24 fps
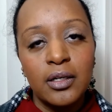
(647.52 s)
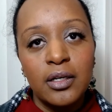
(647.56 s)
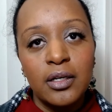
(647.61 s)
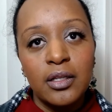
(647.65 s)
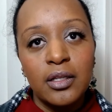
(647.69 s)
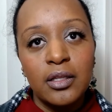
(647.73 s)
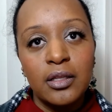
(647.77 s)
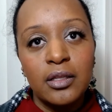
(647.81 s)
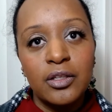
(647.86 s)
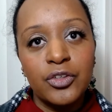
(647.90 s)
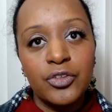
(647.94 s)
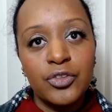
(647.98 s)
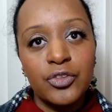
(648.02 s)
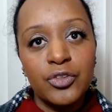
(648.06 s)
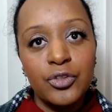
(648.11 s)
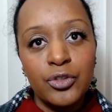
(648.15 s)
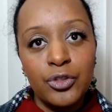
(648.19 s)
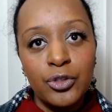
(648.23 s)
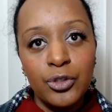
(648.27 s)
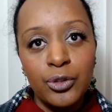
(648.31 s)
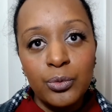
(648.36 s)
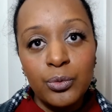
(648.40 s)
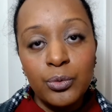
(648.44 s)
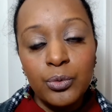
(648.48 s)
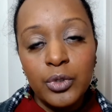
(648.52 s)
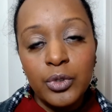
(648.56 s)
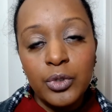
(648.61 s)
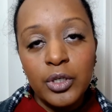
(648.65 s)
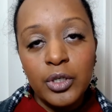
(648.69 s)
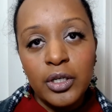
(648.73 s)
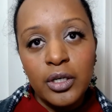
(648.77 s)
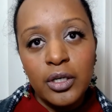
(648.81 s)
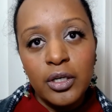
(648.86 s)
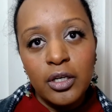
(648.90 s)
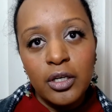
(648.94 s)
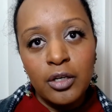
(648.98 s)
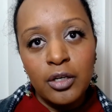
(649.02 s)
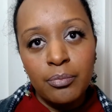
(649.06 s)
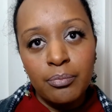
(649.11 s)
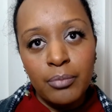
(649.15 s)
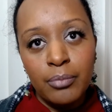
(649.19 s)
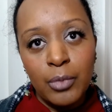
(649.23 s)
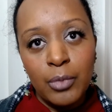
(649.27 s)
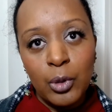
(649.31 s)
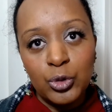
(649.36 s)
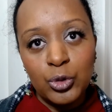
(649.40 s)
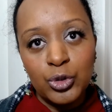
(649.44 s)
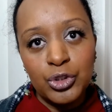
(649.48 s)
this new
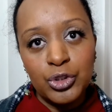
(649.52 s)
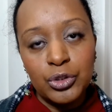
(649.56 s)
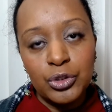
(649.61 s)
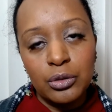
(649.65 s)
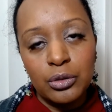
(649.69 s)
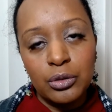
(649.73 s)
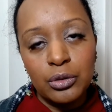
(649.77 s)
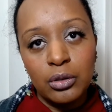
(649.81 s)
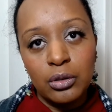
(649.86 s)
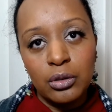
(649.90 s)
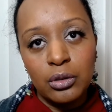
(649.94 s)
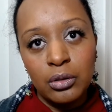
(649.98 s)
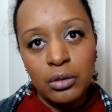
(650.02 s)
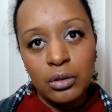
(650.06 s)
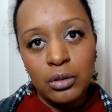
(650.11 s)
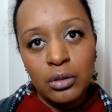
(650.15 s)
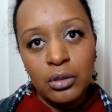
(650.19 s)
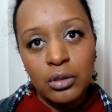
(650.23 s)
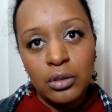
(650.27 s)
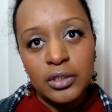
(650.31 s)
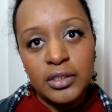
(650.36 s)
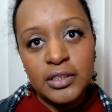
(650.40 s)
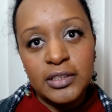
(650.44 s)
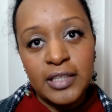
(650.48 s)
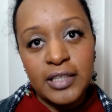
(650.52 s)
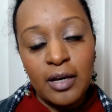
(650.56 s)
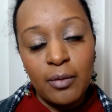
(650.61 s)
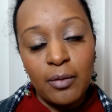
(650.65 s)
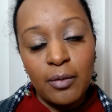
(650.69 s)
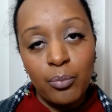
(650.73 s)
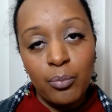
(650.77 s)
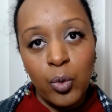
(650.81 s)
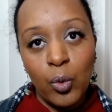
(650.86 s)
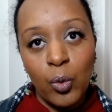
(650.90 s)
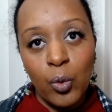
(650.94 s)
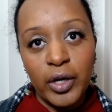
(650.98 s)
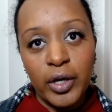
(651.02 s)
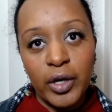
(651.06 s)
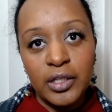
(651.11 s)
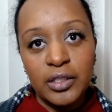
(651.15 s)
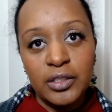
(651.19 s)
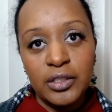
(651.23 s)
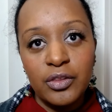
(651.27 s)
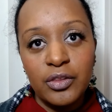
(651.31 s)
emotional set point,